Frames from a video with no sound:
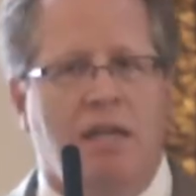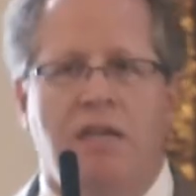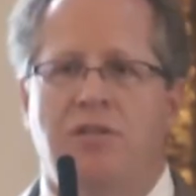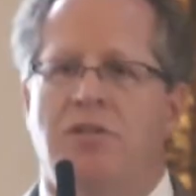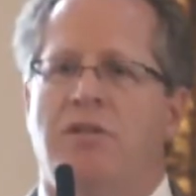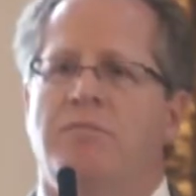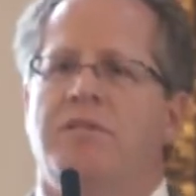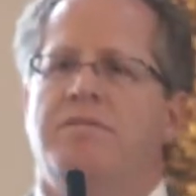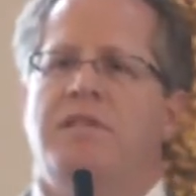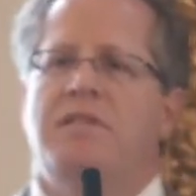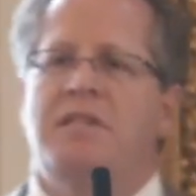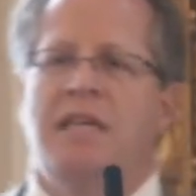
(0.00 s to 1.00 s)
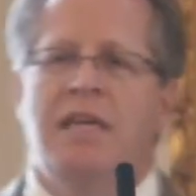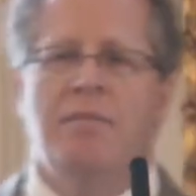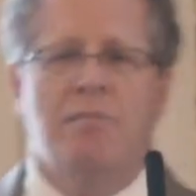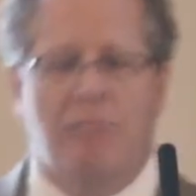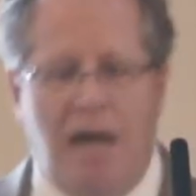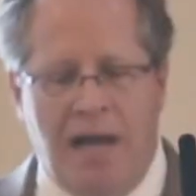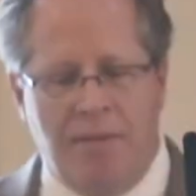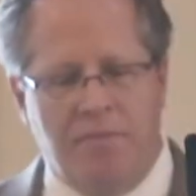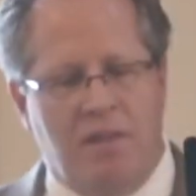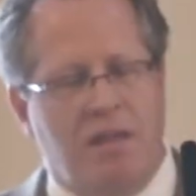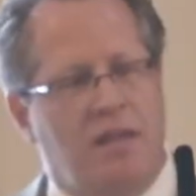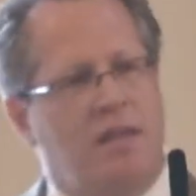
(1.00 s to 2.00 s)
In terms of the team,
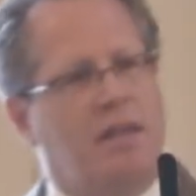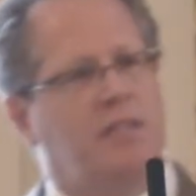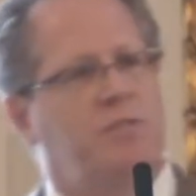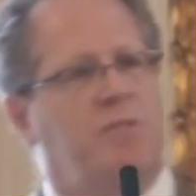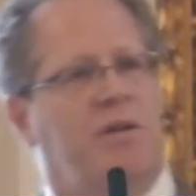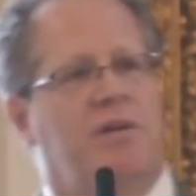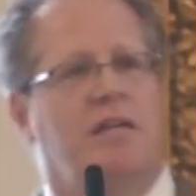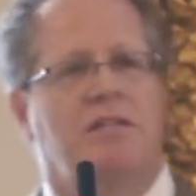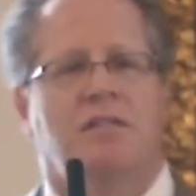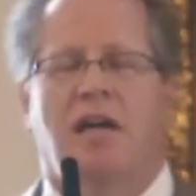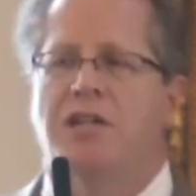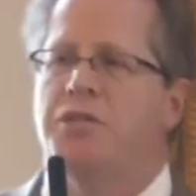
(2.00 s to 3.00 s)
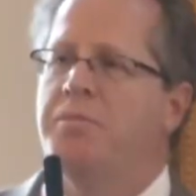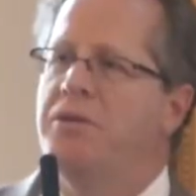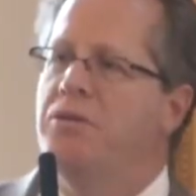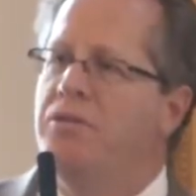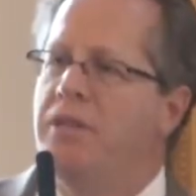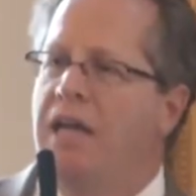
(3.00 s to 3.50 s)
I'm the experienced entrepreneur,